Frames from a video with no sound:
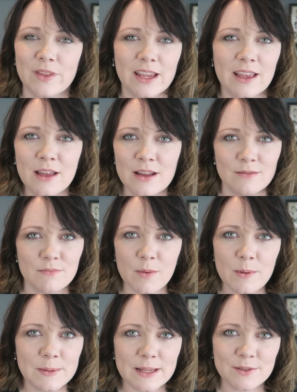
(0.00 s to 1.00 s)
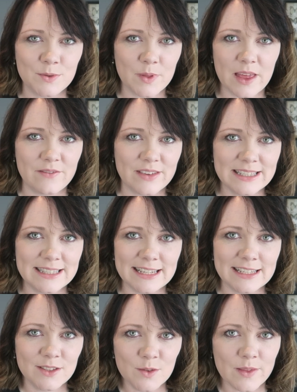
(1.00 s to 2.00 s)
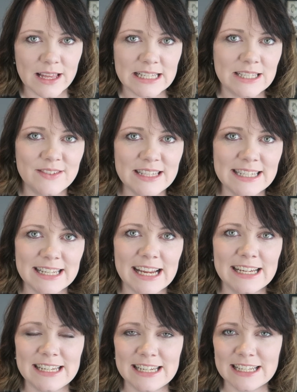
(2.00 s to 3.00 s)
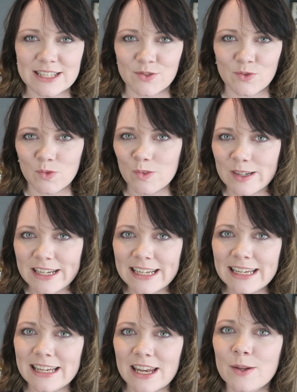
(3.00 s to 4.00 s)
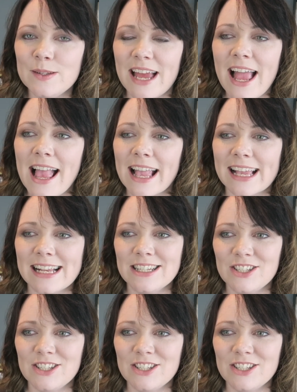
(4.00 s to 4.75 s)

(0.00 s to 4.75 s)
Like, my website's not that fancy, it's not that sophisticated, it's really low tech.